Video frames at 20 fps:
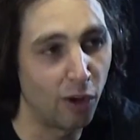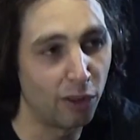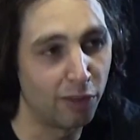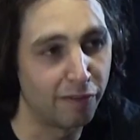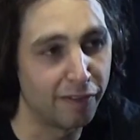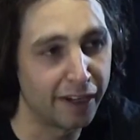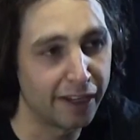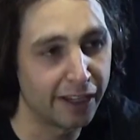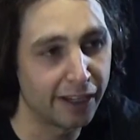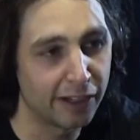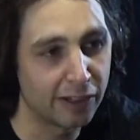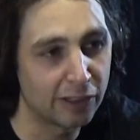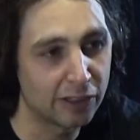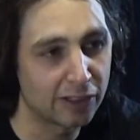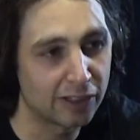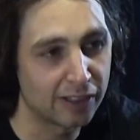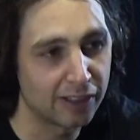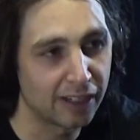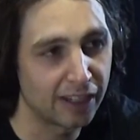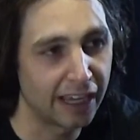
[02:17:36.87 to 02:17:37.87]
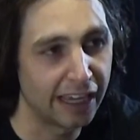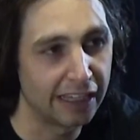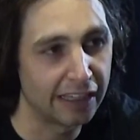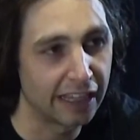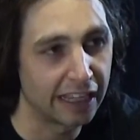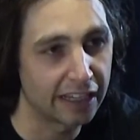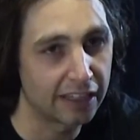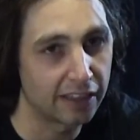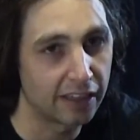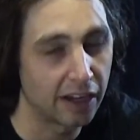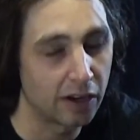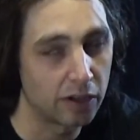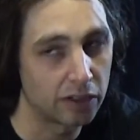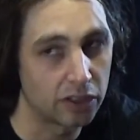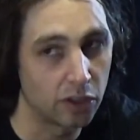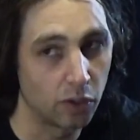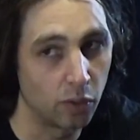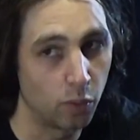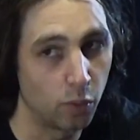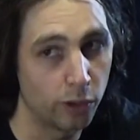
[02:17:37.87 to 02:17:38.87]
There's like old videos, and
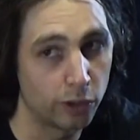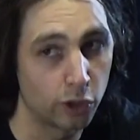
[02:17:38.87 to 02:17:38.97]
like there's